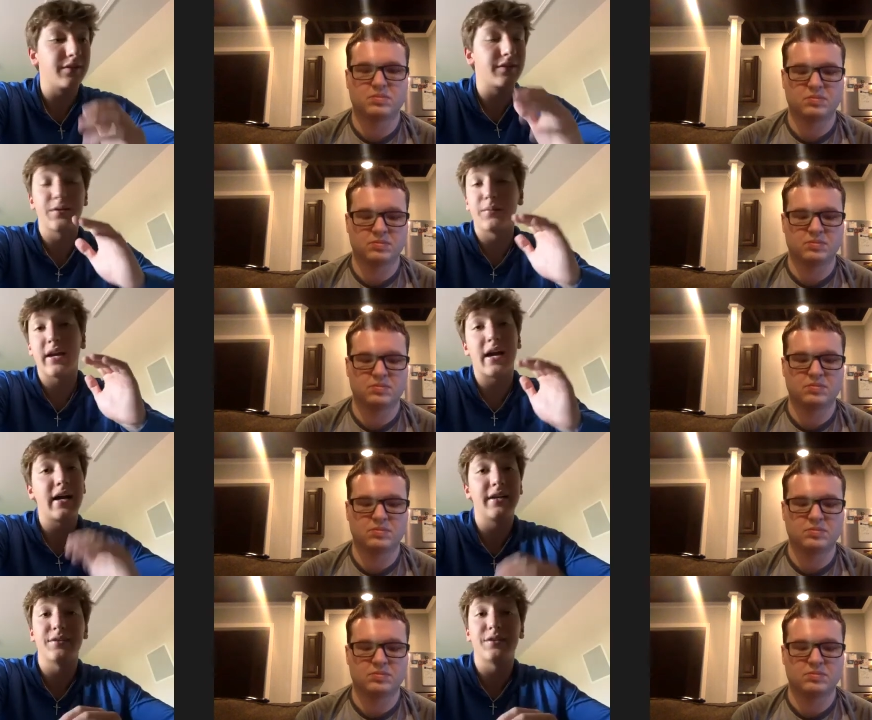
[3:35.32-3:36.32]
Speaker 1: there's gonna be
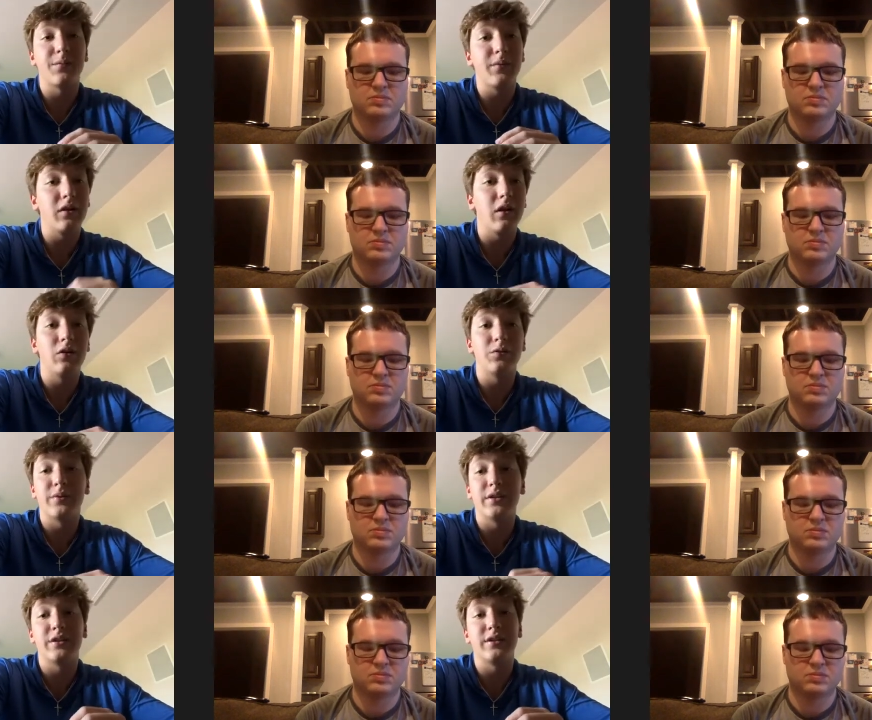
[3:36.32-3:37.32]
highs there's gonna be lows
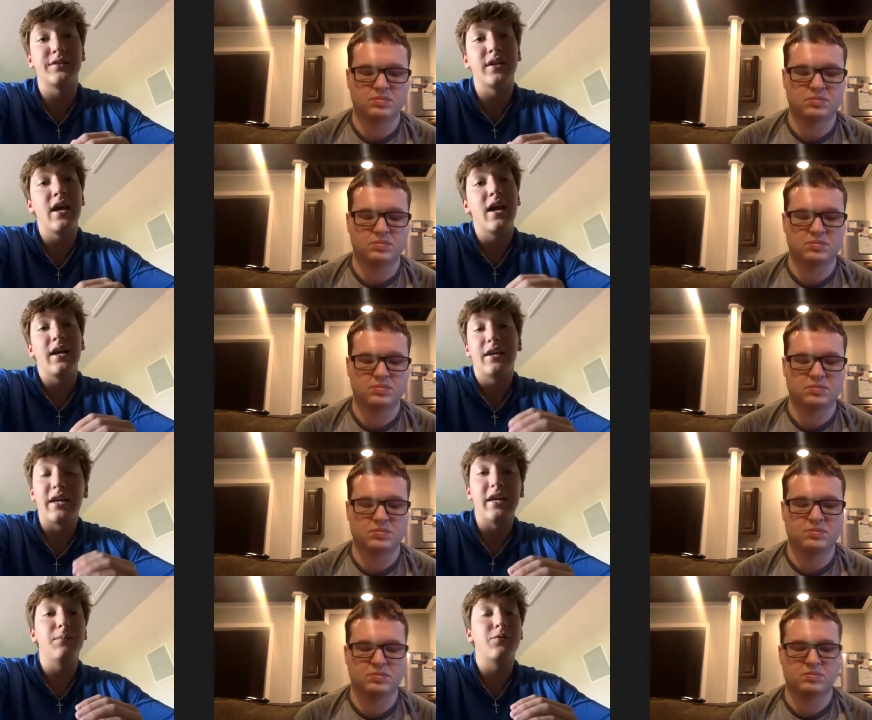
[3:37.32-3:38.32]
but it's just
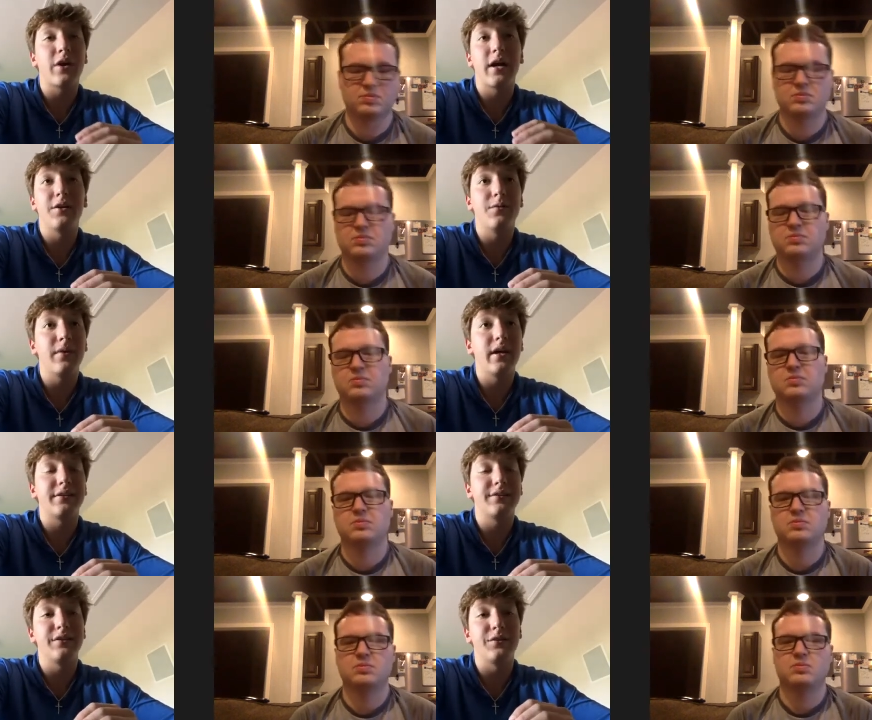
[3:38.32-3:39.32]
keep trying your
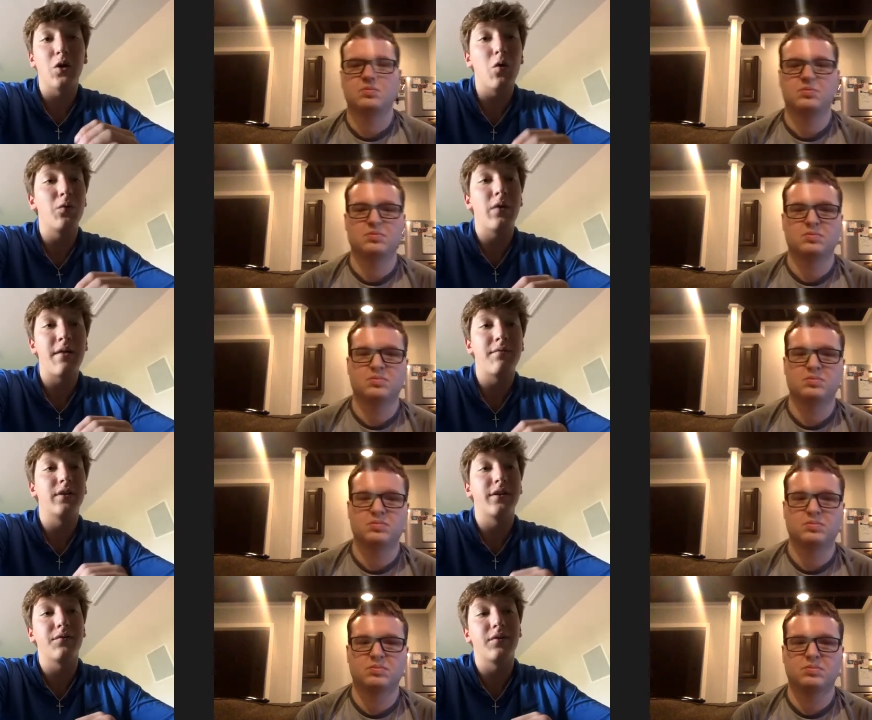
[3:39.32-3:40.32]
best and don't ever
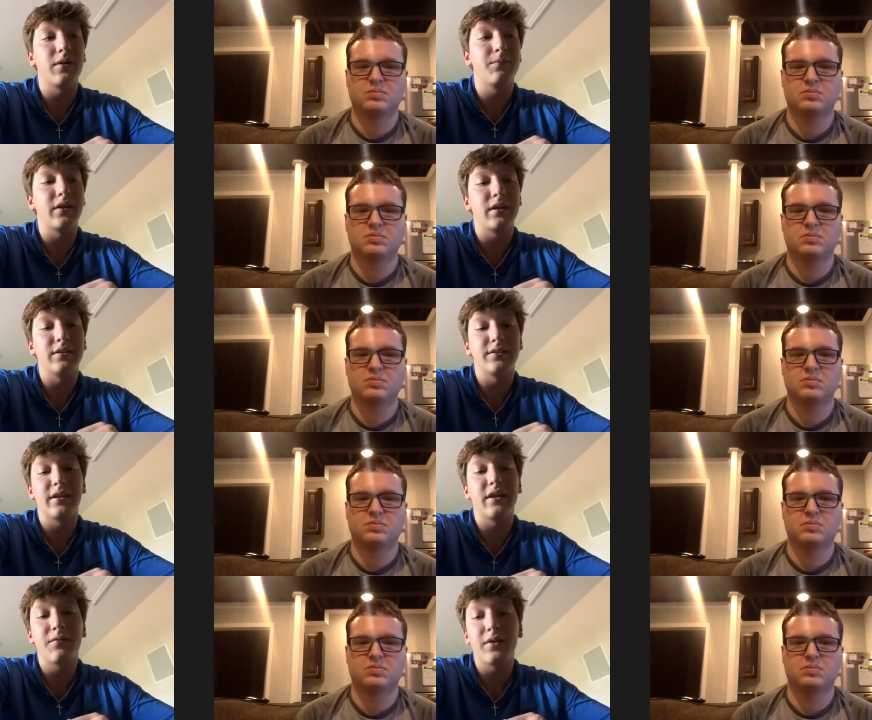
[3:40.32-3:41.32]
give up because
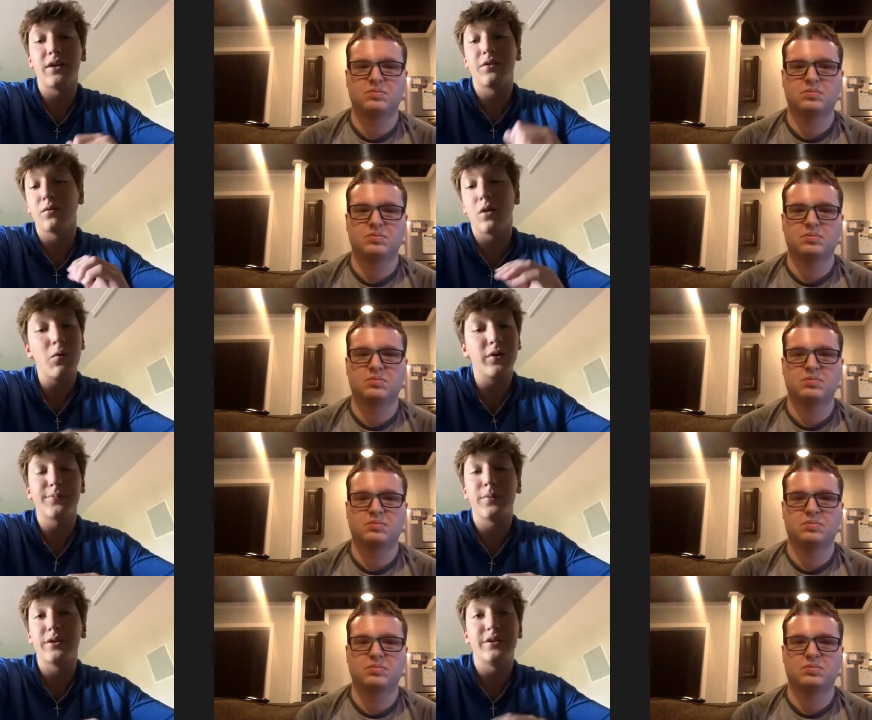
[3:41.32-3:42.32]
even in your lowest
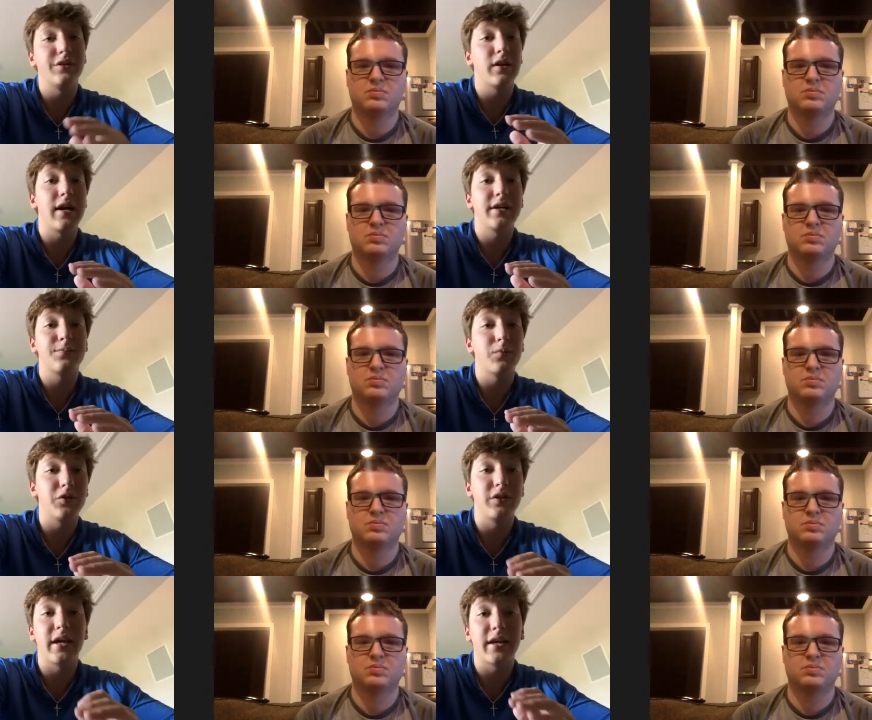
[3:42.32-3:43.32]
points and your highest
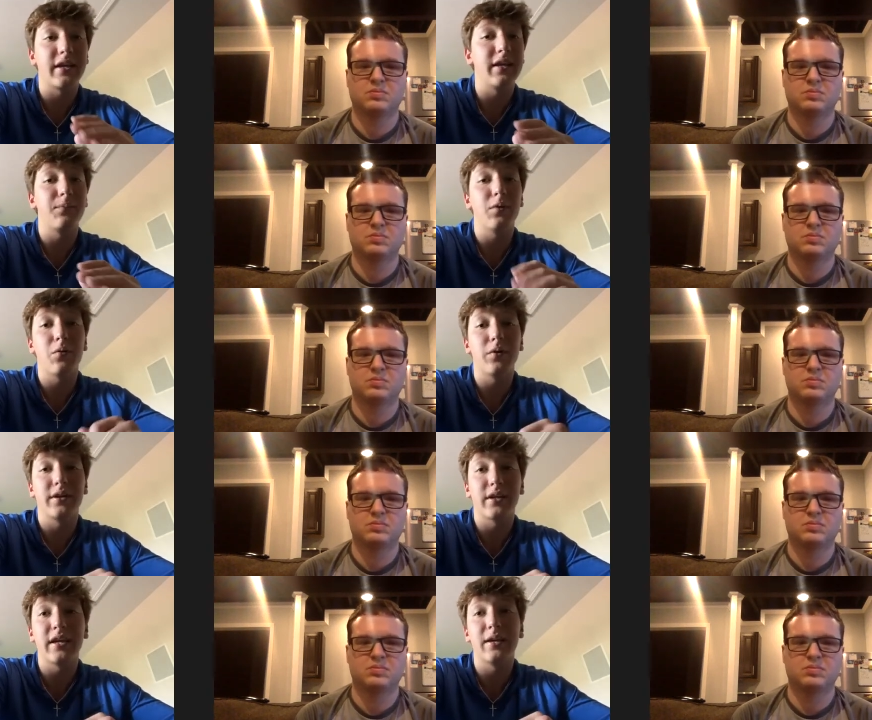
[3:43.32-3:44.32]
points you got to keep going
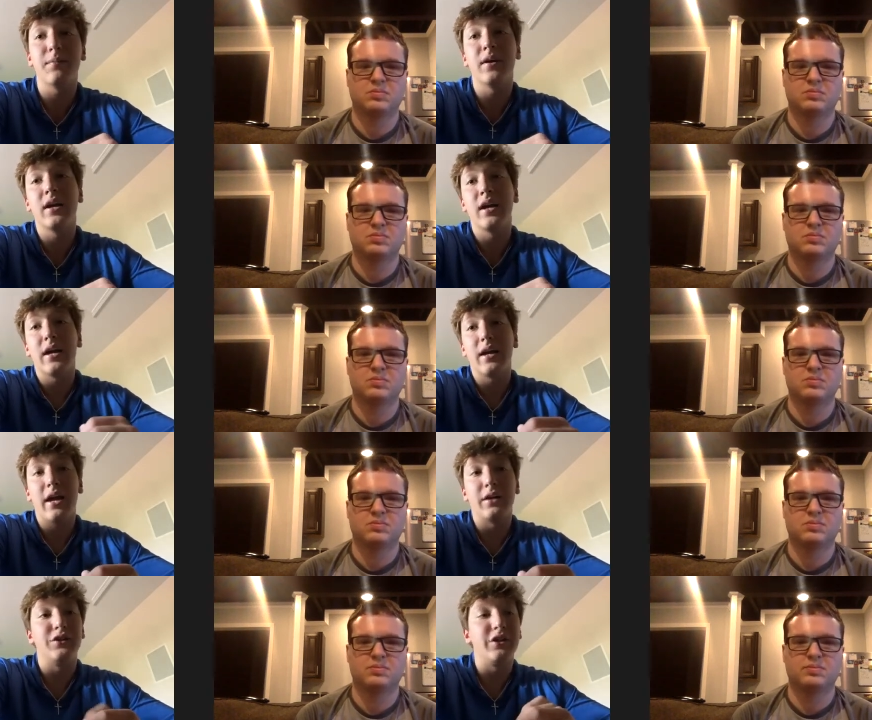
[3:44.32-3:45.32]
to keep
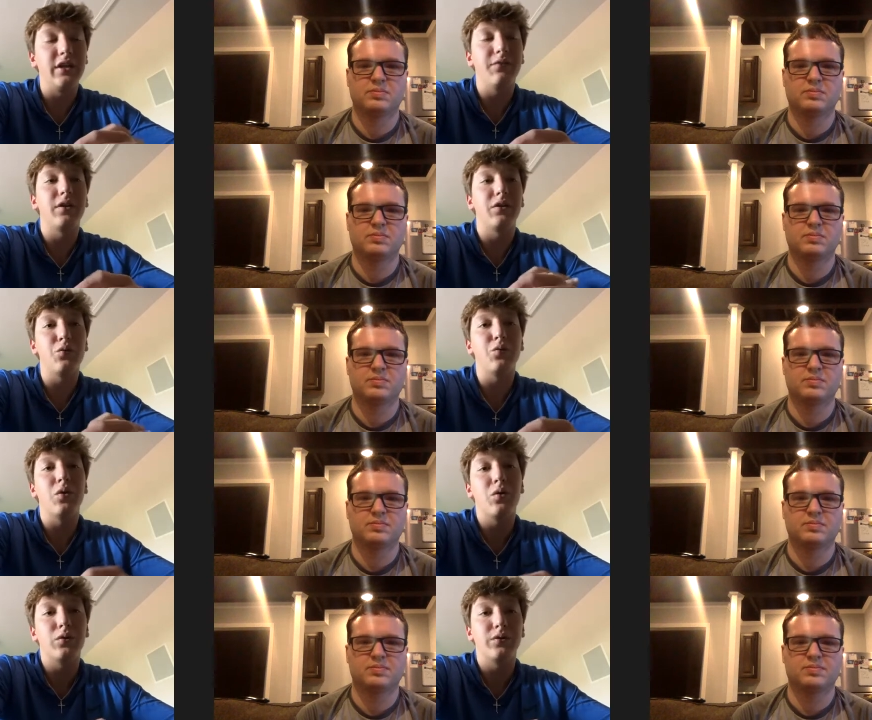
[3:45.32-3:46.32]
achieving new
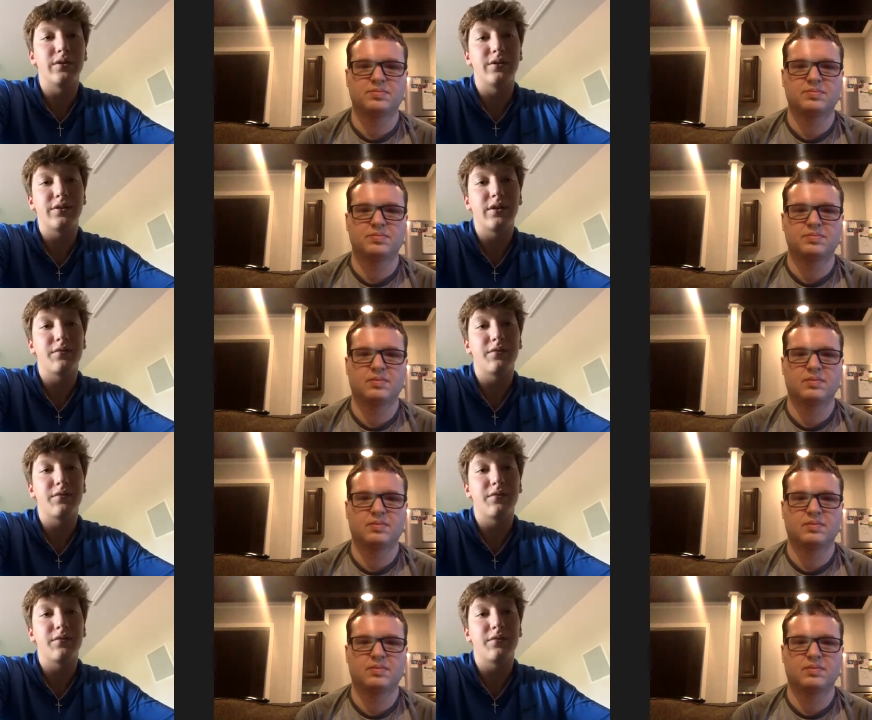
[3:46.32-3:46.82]
goals and stuff